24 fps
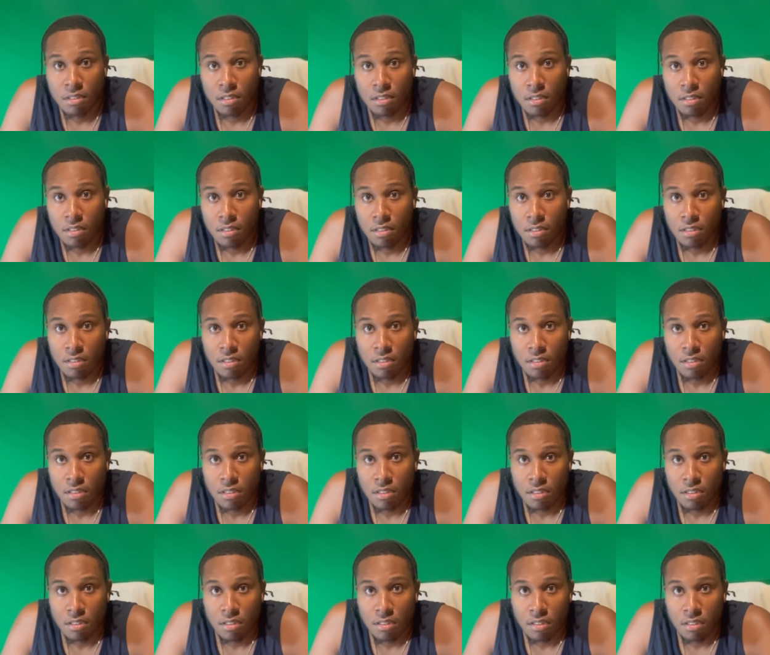
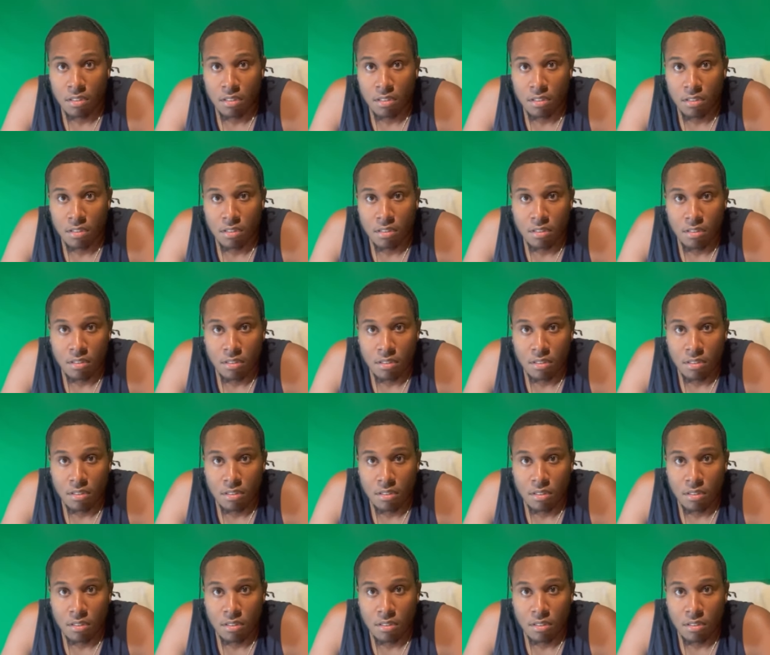No one is speaking in this clip.